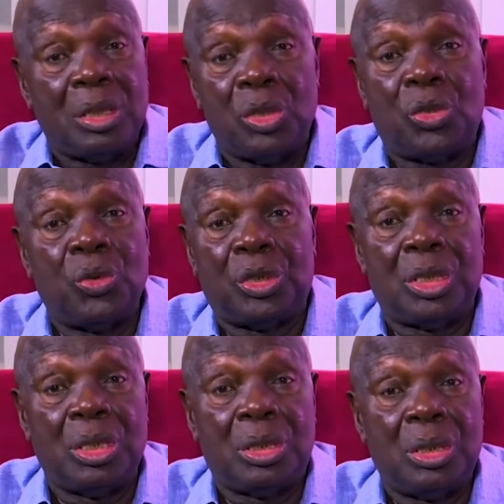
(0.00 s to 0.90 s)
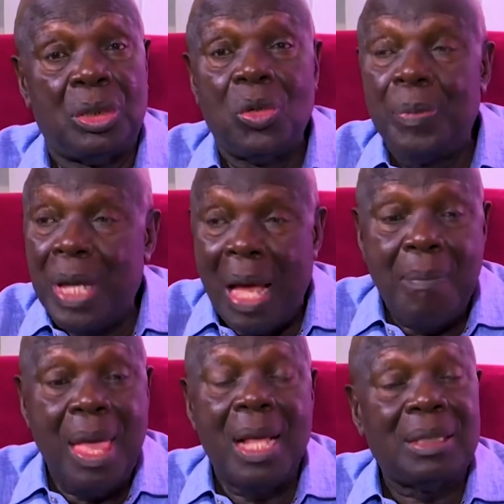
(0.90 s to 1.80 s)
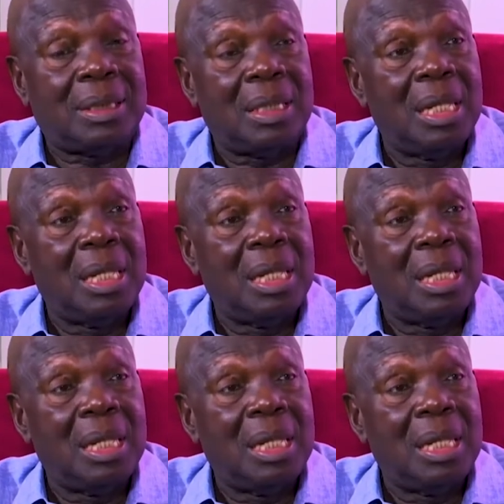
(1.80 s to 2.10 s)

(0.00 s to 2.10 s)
institutions, you'll be amazed.